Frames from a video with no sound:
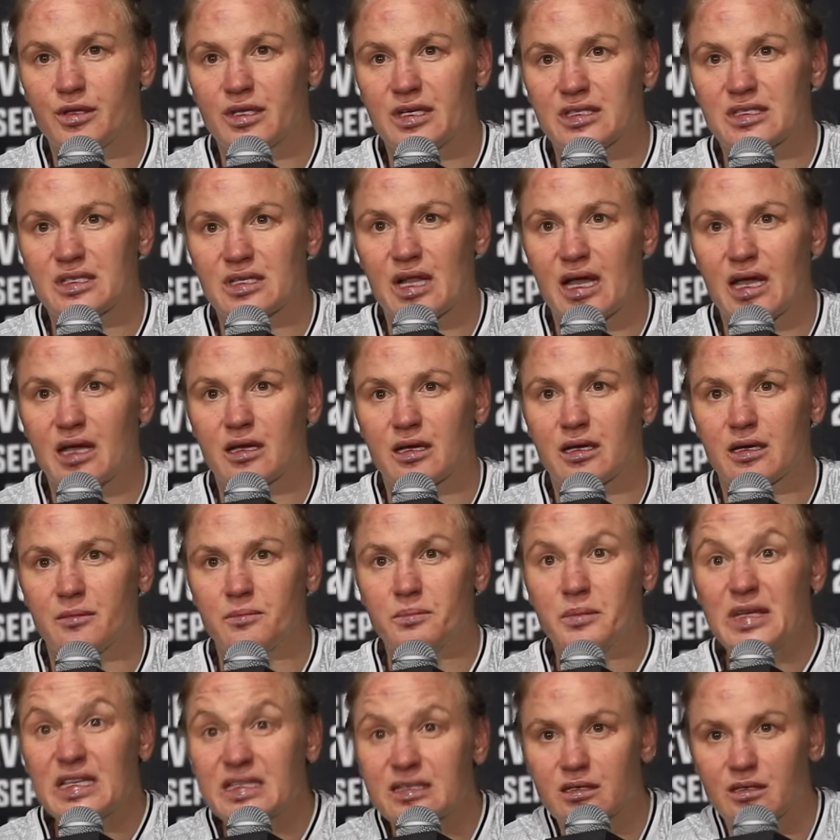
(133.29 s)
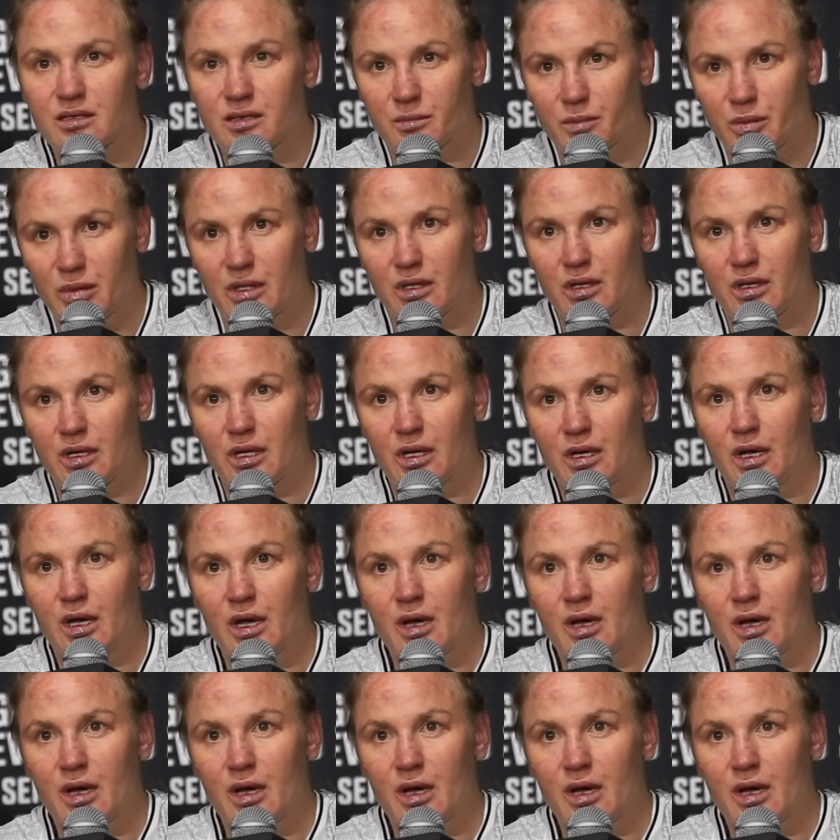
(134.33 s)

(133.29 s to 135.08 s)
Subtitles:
It's like miserable.